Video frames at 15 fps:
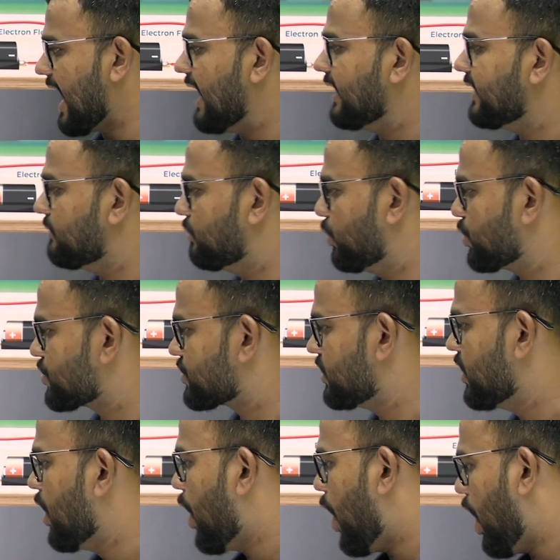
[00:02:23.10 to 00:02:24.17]
and
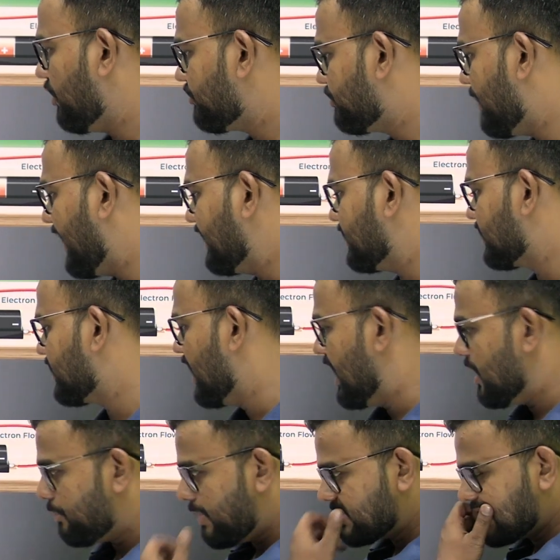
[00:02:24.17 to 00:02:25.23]
motion of matter
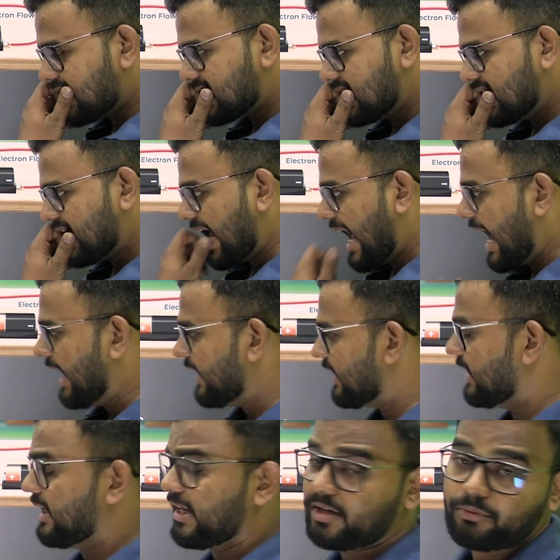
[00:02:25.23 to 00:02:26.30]
possessing an
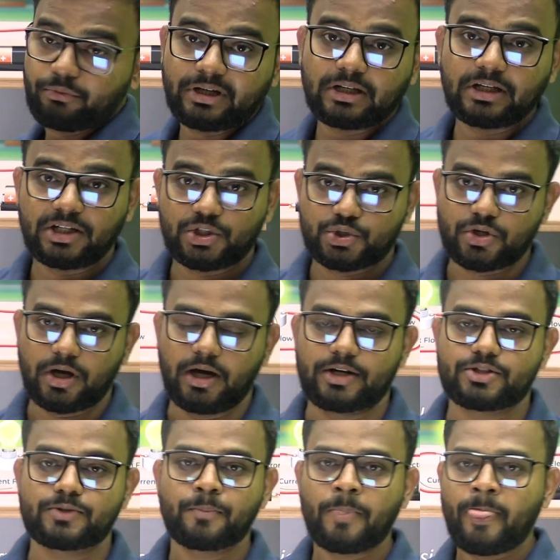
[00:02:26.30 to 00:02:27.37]
electric
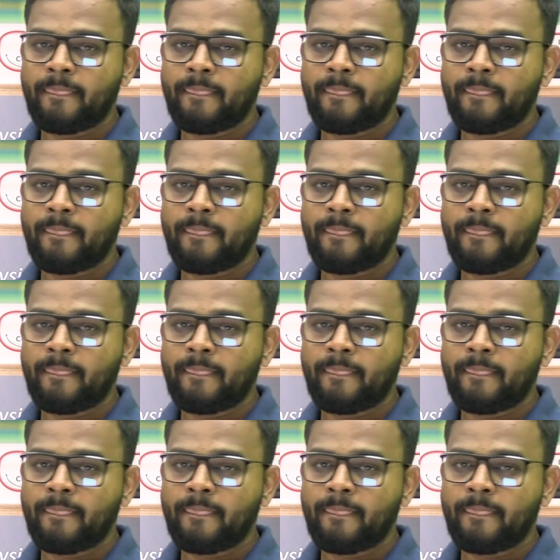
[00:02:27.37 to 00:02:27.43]
charge.